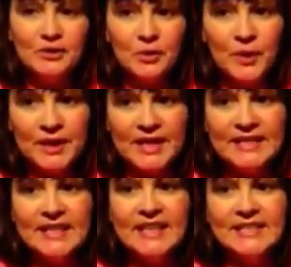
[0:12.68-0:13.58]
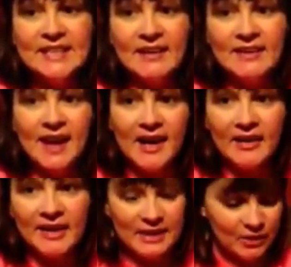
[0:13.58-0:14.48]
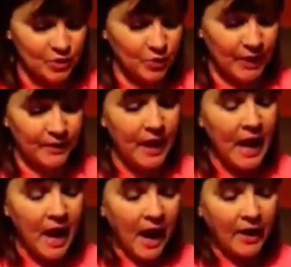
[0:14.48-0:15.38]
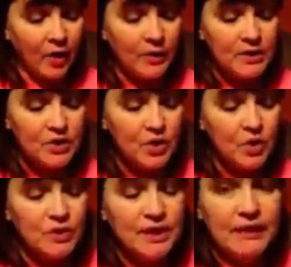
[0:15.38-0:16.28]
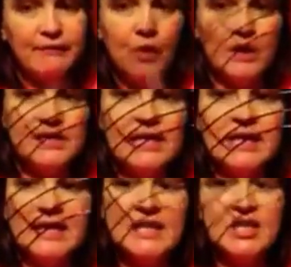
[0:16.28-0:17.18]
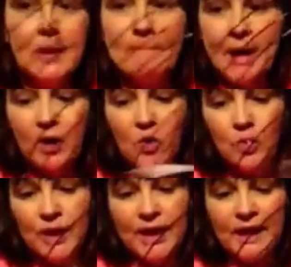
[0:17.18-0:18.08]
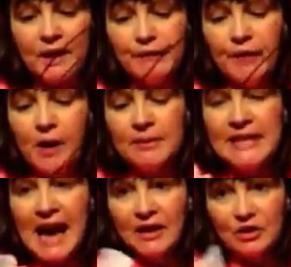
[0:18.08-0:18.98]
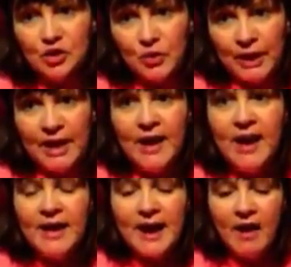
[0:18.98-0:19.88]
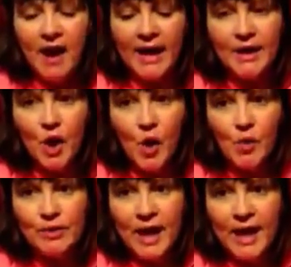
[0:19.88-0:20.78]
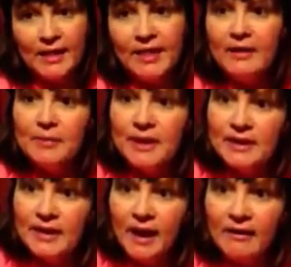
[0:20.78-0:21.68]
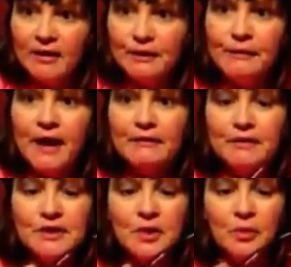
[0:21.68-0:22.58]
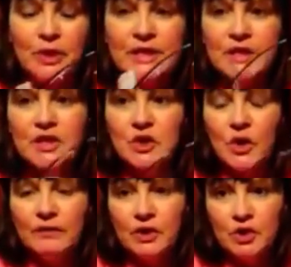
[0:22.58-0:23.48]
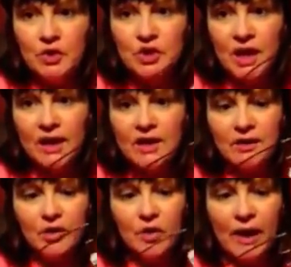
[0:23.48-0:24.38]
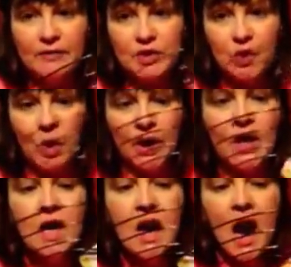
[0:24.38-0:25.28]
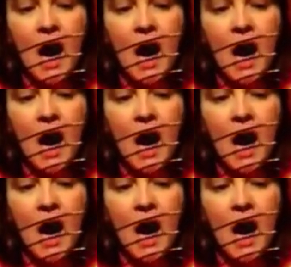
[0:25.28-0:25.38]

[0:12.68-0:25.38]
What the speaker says: here's what we need to get started on our Easter wreath. I always use the 14-inch metal ring from Dollar Tree. Now, I know that they've been getting harder to find for some reason, so if you do check another craft store,